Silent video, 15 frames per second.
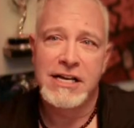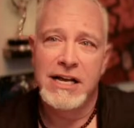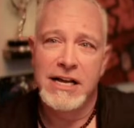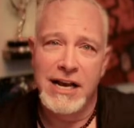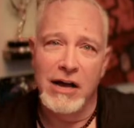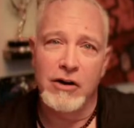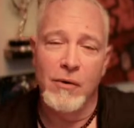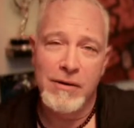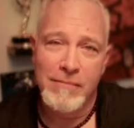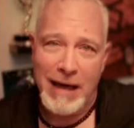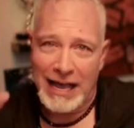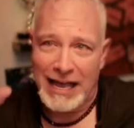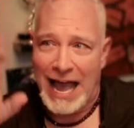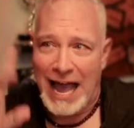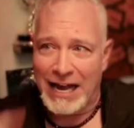Now, going
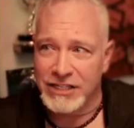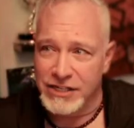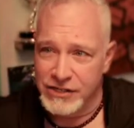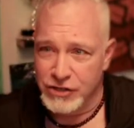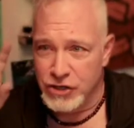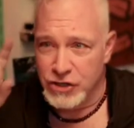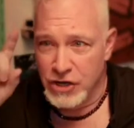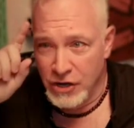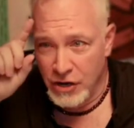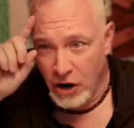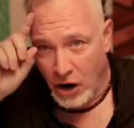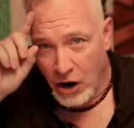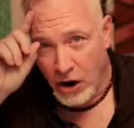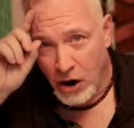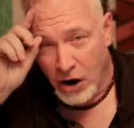back, actions
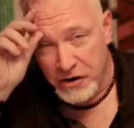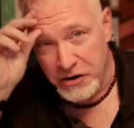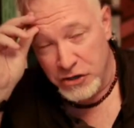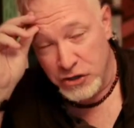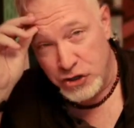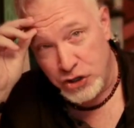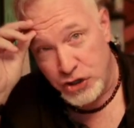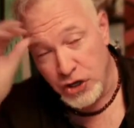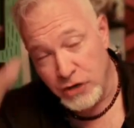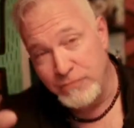should